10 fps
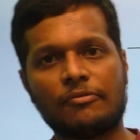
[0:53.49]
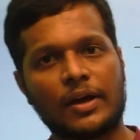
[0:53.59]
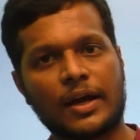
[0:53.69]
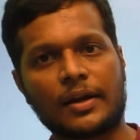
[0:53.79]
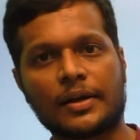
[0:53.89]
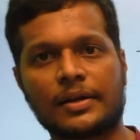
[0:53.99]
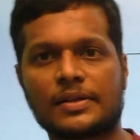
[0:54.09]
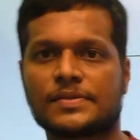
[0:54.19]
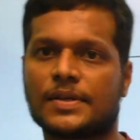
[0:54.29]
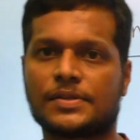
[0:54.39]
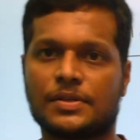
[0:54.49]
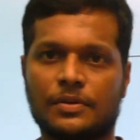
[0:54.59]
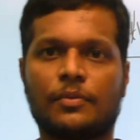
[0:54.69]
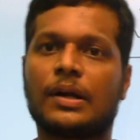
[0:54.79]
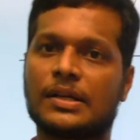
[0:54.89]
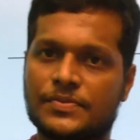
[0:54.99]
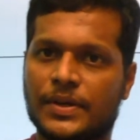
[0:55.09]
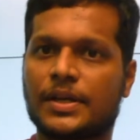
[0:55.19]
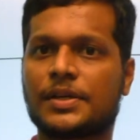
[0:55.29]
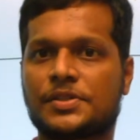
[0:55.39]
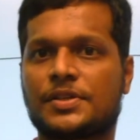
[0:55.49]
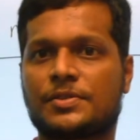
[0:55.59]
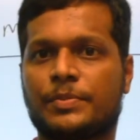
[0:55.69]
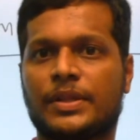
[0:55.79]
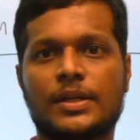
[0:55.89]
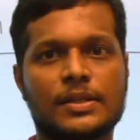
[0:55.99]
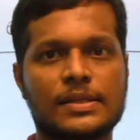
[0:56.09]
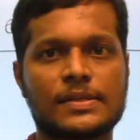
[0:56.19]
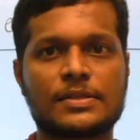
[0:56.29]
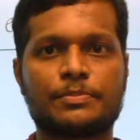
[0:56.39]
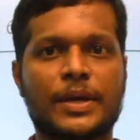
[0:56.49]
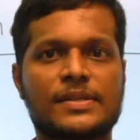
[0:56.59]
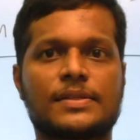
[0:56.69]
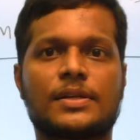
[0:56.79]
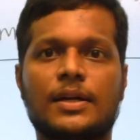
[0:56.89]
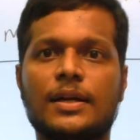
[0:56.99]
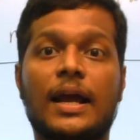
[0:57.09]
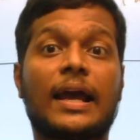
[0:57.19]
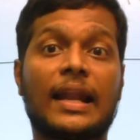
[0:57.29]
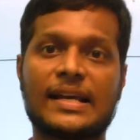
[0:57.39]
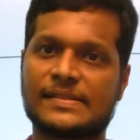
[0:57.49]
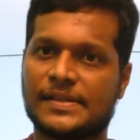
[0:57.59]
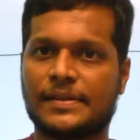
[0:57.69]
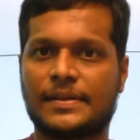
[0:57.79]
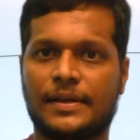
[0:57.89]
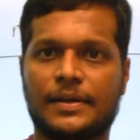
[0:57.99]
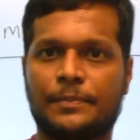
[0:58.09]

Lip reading: already discussed what is working stress method. This is based on elastic theory.